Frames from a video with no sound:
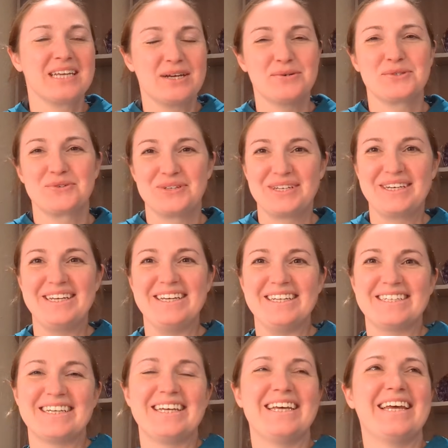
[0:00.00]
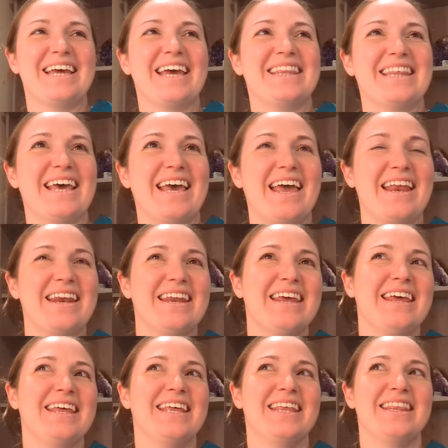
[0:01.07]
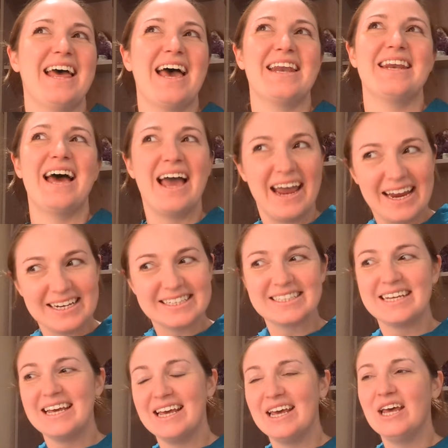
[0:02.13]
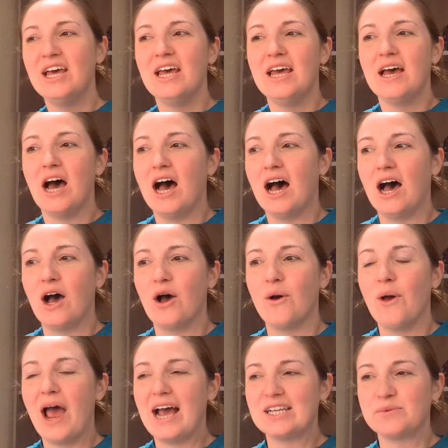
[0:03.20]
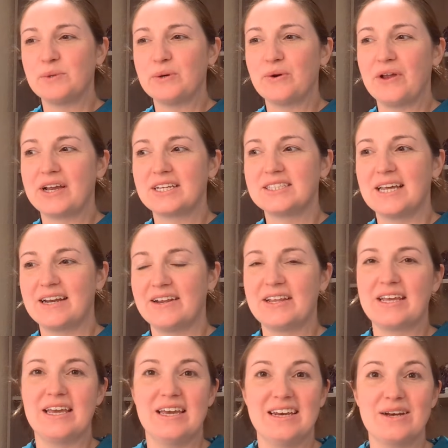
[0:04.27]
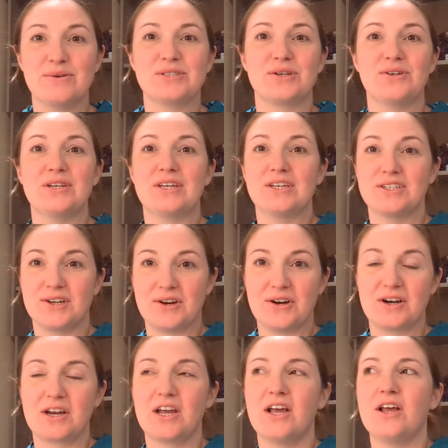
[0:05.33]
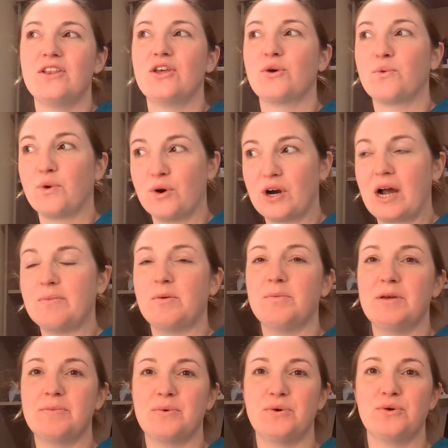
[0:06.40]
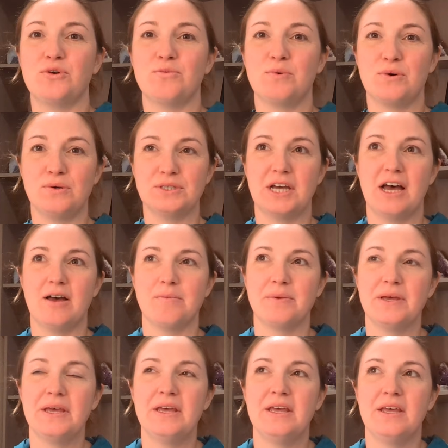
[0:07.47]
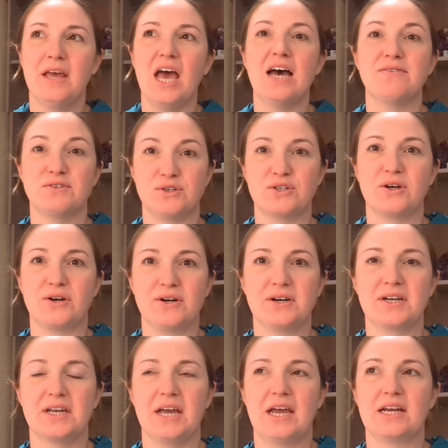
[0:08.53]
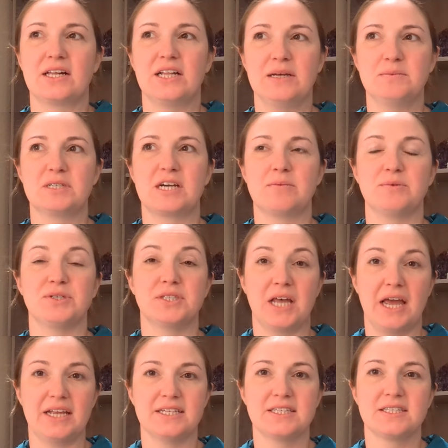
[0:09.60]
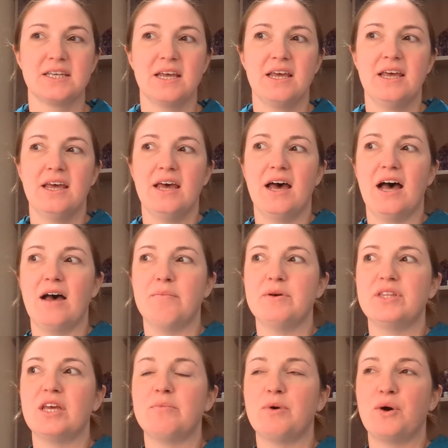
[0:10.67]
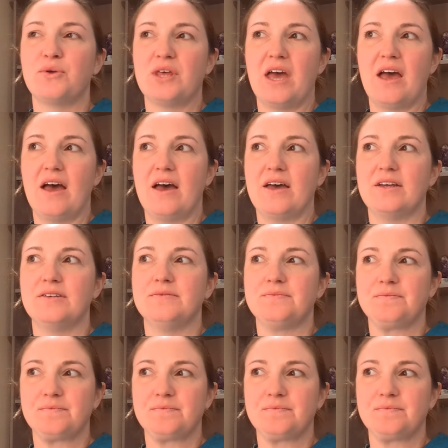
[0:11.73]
really neat. And then that night, as we were like settling in, it was starting to get dark. There were a couple people who pulled up after dark and claimed a couple sites, but they both had